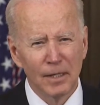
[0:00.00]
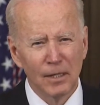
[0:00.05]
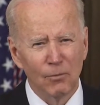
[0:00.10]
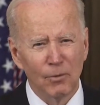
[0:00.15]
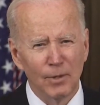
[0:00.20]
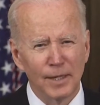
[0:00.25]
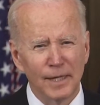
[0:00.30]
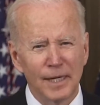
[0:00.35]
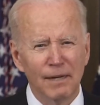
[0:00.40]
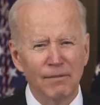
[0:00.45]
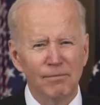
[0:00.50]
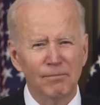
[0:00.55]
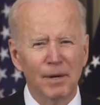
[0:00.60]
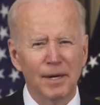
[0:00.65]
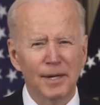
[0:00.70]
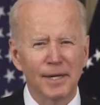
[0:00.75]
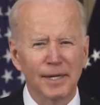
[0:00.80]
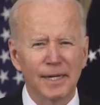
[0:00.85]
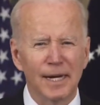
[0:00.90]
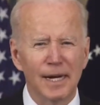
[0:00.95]
We can give
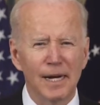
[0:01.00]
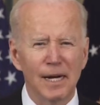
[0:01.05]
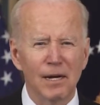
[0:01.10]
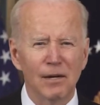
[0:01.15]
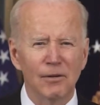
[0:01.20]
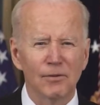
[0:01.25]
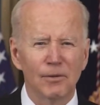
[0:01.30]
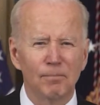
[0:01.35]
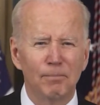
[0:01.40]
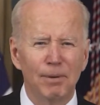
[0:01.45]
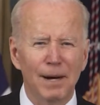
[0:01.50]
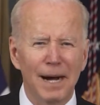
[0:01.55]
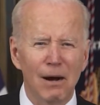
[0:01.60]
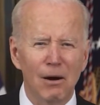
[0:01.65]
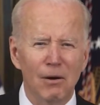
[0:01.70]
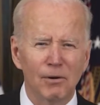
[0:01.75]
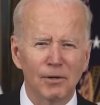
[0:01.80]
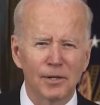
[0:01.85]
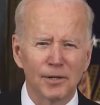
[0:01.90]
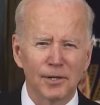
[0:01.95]
Medicare the
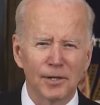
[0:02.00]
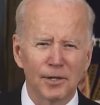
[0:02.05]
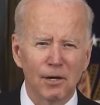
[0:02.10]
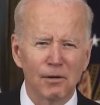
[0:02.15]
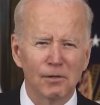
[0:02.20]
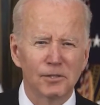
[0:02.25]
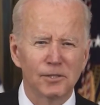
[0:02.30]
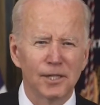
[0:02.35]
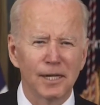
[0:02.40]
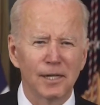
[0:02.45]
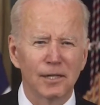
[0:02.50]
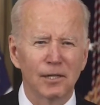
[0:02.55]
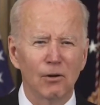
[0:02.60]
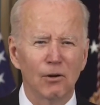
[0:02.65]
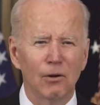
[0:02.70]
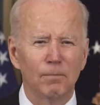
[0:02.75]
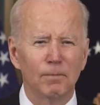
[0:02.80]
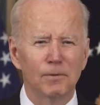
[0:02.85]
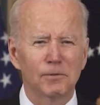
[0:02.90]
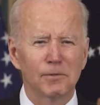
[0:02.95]
power to negotiate
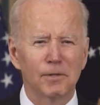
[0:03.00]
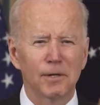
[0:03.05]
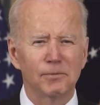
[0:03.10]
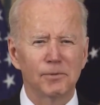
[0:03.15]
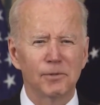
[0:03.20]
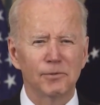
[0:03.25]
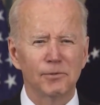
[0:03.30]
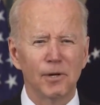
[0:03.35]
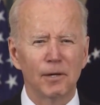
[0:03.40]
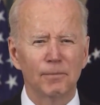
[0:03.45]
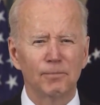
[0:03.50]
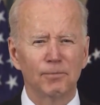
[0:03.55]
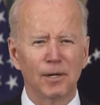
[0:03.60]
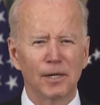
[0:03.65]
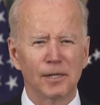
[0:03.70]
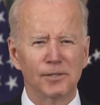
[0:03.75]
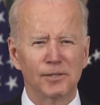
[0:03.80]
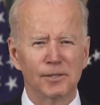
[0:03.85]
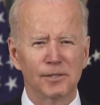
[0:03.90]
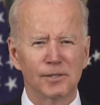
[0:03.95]
lower prescription drug
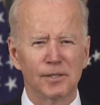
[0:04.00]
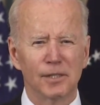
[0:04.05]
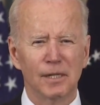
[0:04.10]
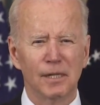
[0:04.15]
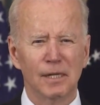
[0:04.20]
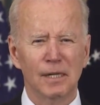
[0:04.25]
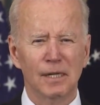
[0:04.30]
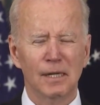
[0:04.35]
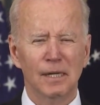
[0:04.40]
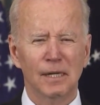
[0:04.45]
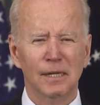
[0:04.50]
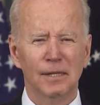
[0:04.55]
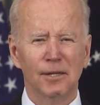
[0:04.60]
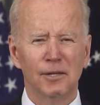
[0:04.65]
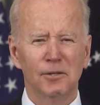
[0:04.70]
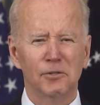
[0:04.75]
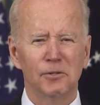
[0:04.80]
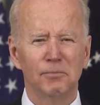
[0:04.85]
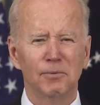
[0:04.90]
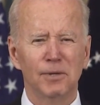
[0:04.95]
prices.
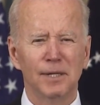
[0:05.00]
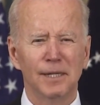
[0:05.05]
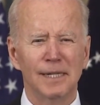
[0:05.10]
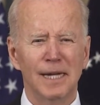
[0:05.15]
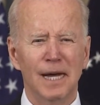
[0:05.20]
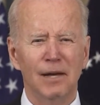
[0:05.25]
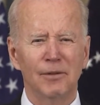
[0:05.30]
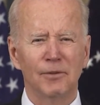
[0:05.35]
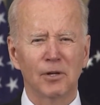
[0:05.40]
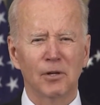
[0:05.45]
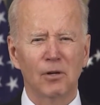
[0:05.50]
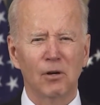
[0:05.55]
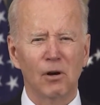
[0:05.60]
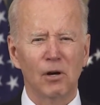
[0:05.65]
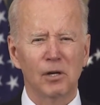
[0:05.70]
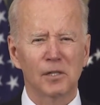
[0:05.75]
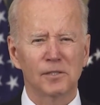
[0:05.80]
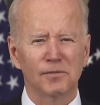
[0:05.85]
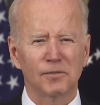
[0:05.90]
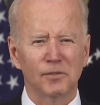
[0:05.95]
This will bring down the
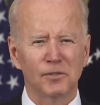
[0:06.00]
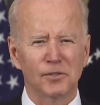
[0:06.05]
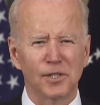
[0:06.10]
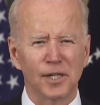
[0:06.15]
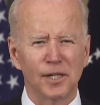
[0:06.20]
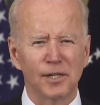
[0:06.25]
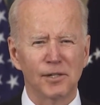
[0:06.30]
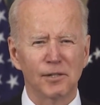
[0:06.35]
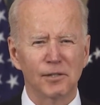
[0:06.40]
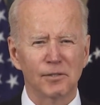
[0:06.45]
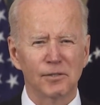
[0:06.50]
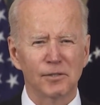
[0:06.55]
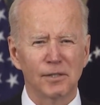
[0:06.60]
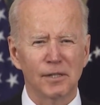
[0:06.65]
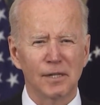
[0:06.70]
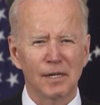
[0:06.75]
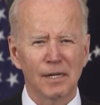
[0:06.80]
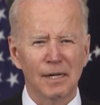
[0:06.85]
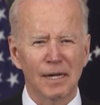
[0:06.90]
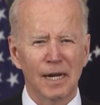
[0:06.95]
cost for seniors
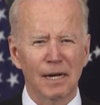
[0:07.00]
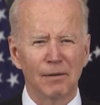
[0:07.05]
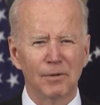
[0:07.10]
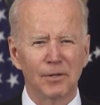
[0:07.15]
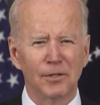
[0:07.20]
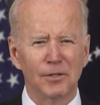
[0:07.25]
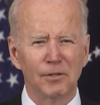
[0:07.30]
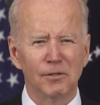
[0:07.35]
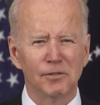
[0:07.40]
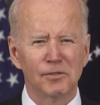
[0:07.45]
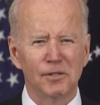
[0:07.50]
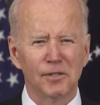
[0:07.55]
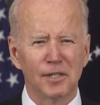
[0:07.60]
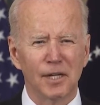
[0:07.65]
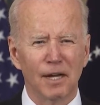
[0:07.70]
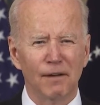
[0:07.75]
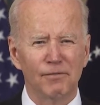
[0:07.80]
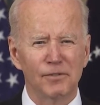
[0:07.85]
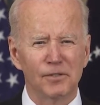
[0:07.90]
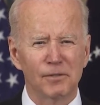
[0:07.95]
and reduce the
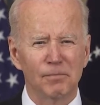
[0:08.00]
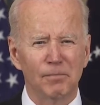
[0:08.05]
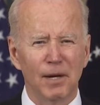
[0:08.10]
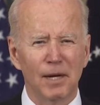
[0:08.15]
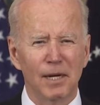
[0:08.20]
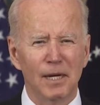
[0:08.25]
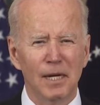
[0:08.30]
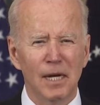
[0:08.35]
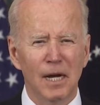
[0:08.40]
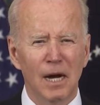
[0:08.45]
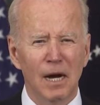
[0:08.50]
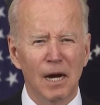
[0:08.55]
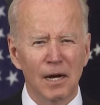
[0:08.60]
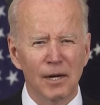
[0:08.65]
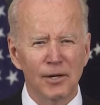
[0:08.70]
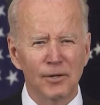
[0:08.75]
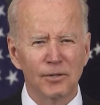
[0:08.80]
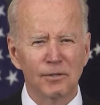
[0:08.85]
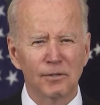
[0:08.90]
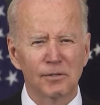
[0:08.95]
deficit by
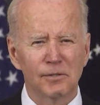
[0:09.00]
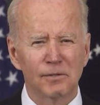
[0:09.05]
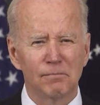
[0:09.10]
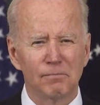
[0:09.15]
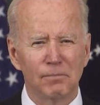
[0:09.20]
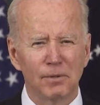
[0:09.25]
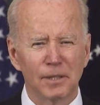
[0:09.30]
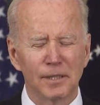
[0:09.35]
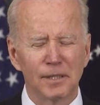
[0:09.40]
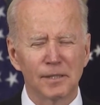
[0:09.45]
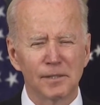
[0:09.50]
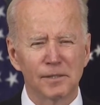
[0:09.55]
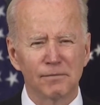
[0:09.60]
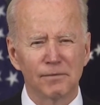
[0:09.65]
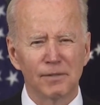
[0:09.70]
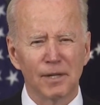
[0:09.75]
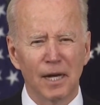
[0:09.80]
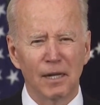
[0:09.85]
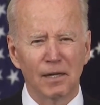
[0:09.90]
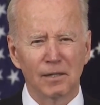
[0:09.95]
hundreds of billions of
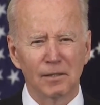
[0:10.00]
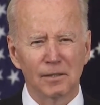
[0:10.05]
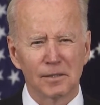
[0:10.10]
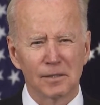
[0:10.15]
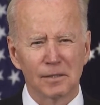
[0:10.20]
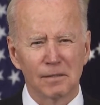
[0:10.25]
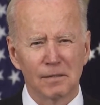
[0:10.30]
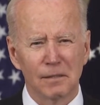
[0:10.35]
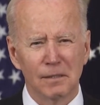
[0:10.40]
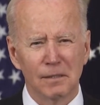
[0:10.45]
dollars.